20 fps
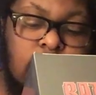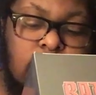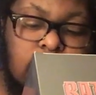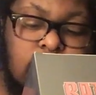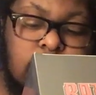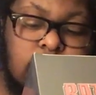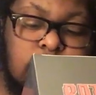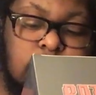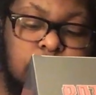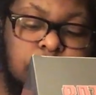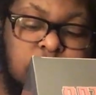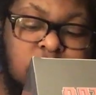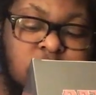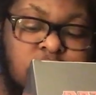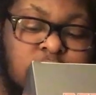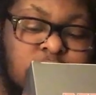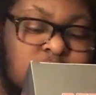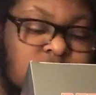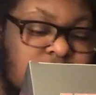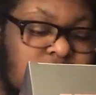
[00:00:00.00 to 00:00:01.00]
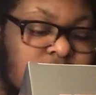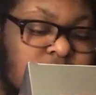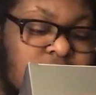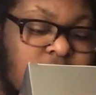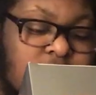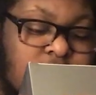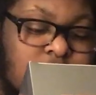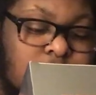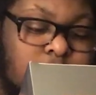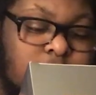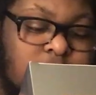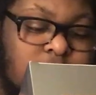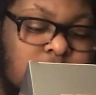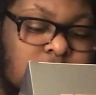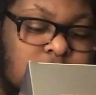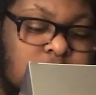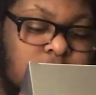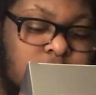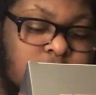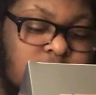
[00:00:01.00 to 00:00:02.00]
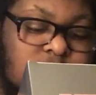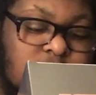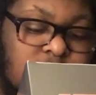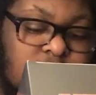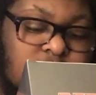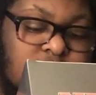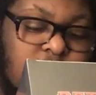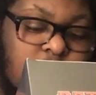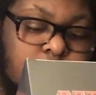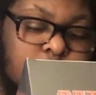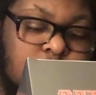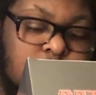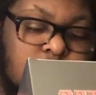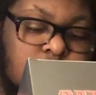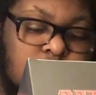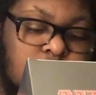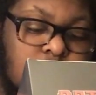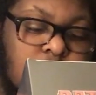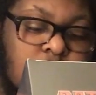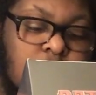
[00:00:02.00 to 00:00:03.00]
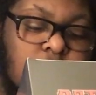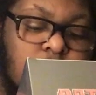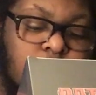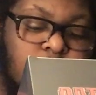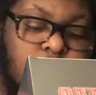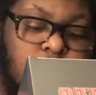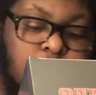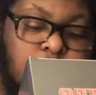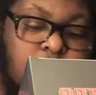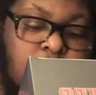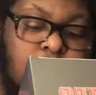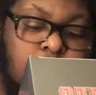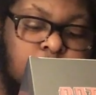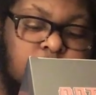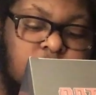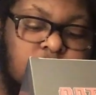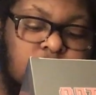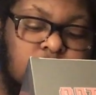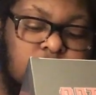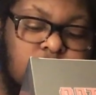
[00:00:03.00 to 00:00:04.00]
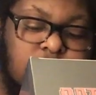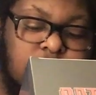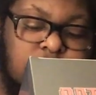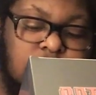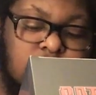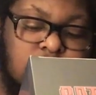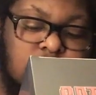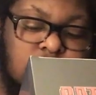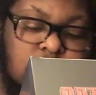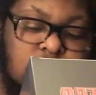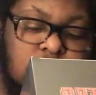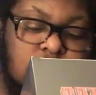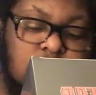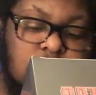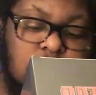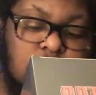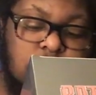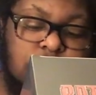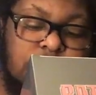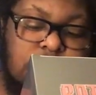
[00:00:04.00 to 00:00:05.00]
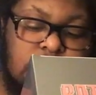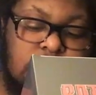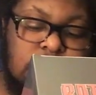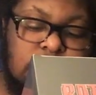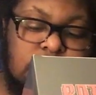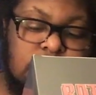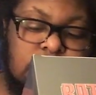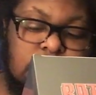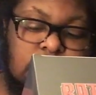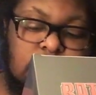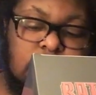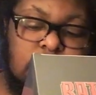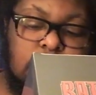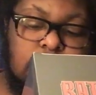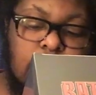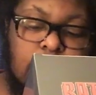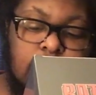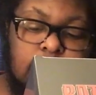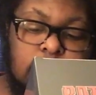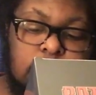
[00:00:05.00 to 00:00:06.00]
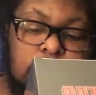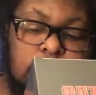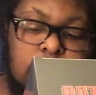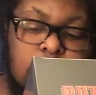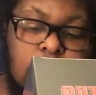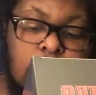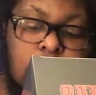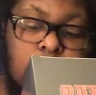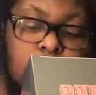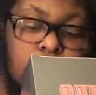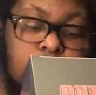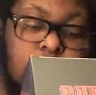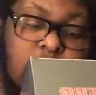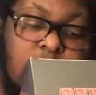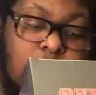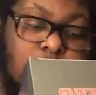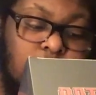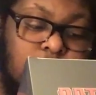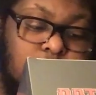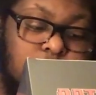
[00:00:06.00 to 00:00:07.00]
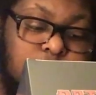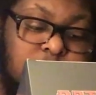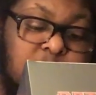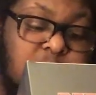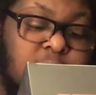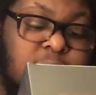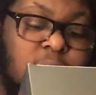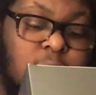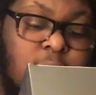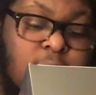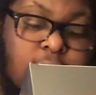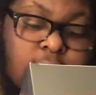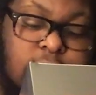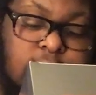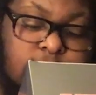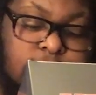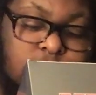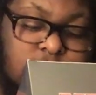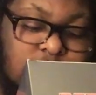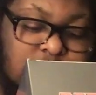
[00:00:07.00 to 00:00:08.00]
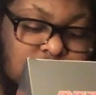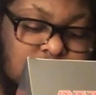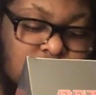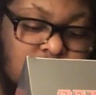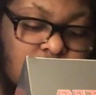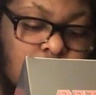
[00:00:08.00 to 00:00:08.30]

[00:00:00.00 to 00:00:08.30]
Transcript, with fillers: and his appearance in the animated series that captured the Batman legend to new justice-seeking heights, now in beautiful high definition.